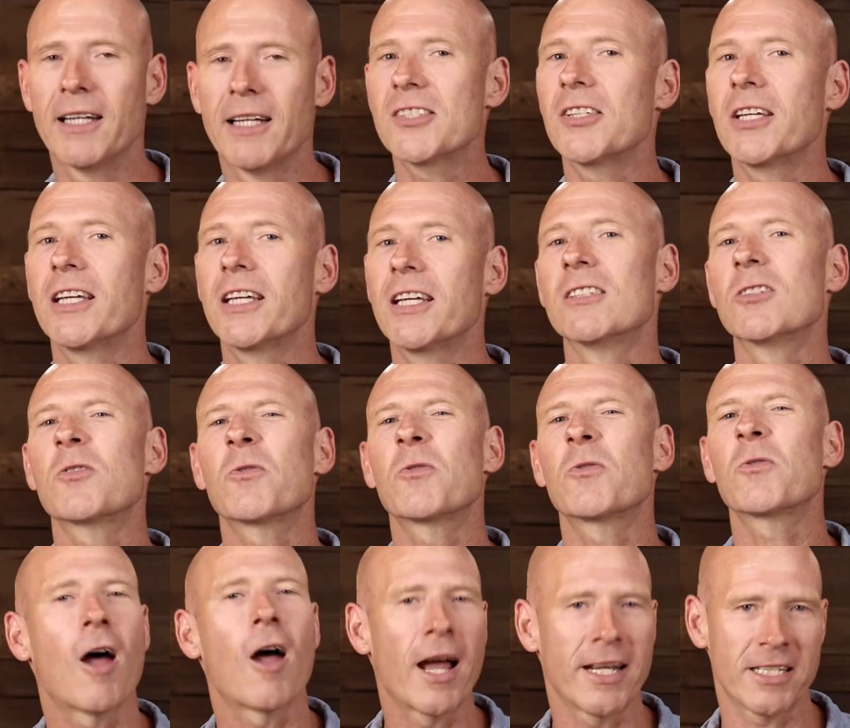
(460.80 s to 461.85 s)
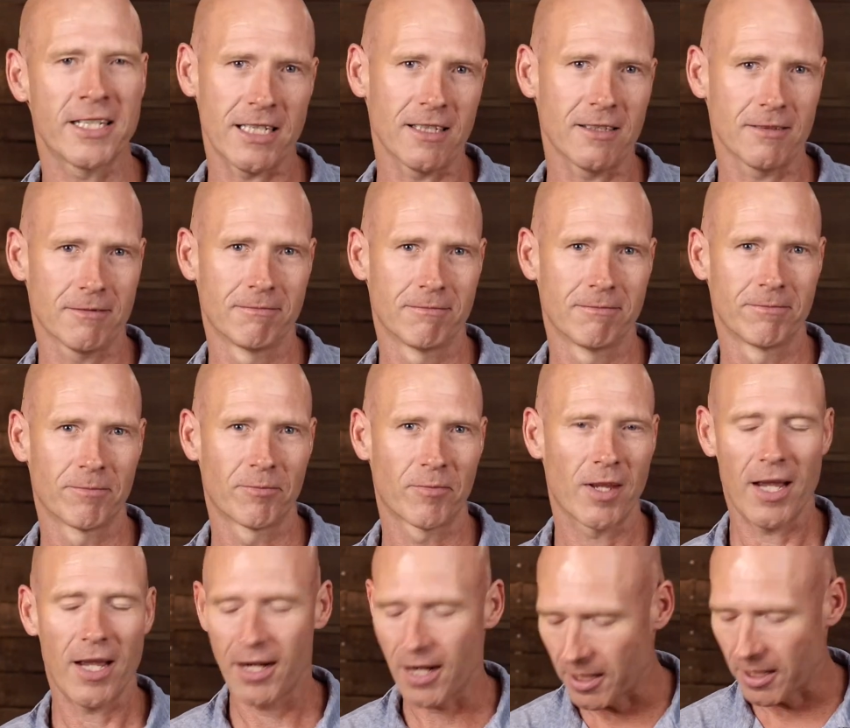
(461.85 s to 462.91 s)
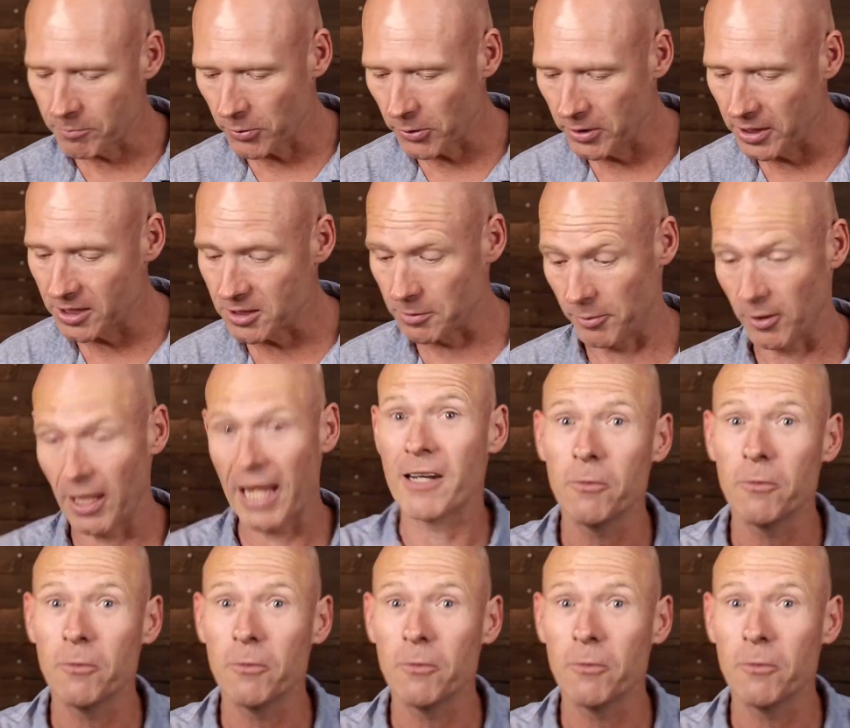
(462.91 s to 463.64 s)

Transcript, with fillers: are seen as flighty and unpredictable.